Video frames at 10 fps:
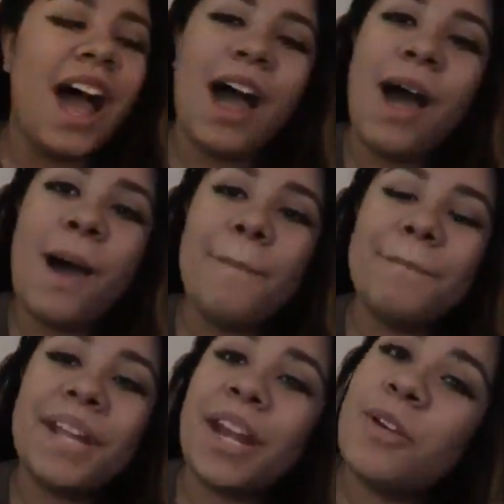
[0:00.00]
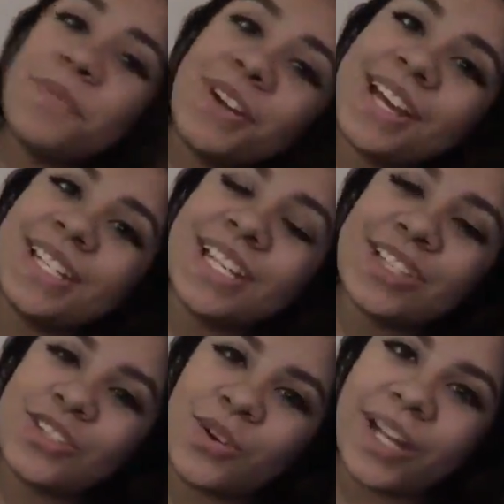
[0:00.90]
But I hope you guys
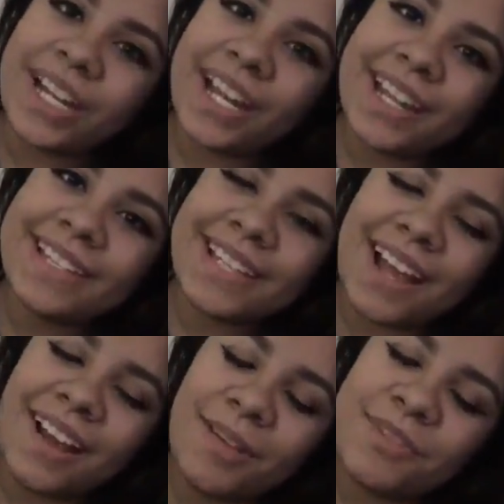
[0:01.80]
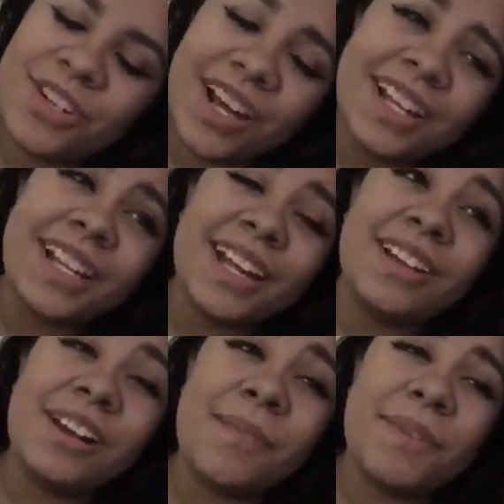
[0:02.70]
enjoyed it. I'm trying to get
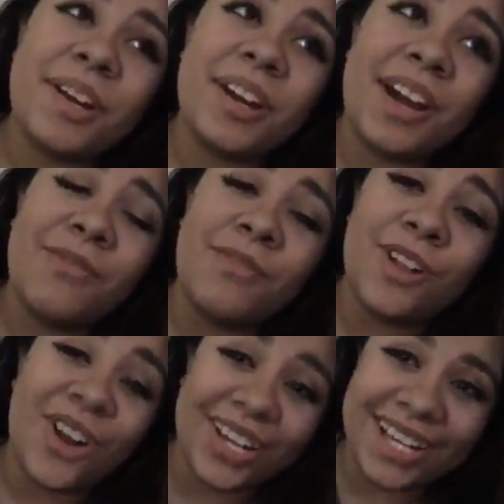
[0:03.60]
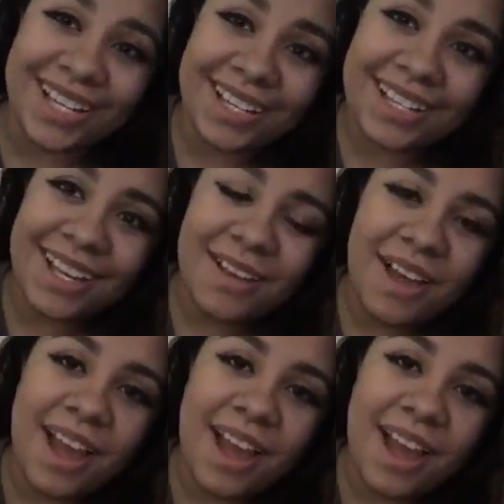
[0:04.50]
a lot better at vlogging.